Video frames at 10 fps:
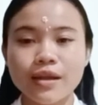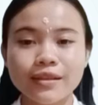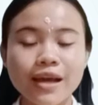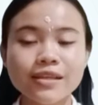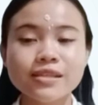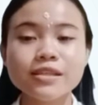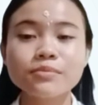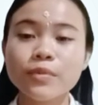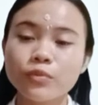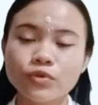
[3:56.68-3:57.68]
Next is
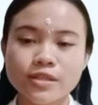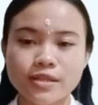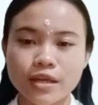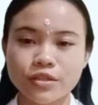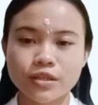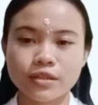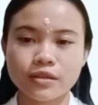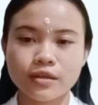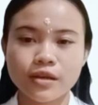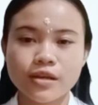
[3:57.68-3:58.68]
memorization.
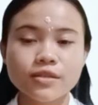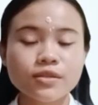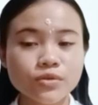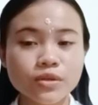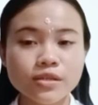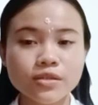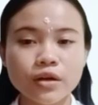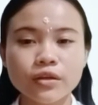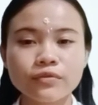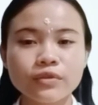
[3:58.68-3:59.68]
Students
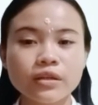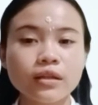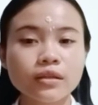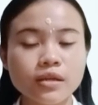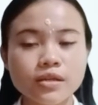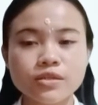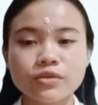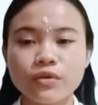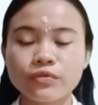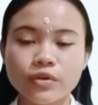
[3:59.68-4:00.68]
are given a list
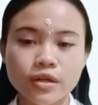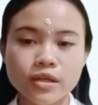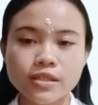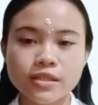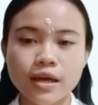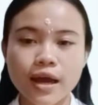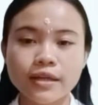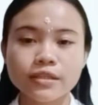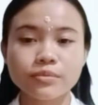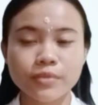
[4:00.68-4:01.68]
of words
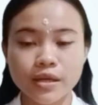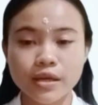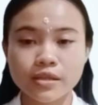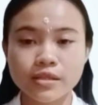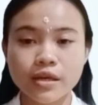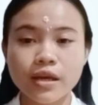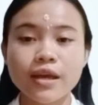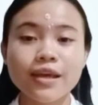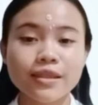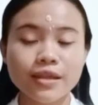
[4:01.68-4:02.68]
and the meanings
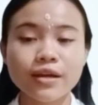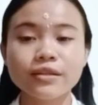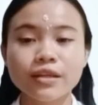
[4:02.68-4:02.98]
in their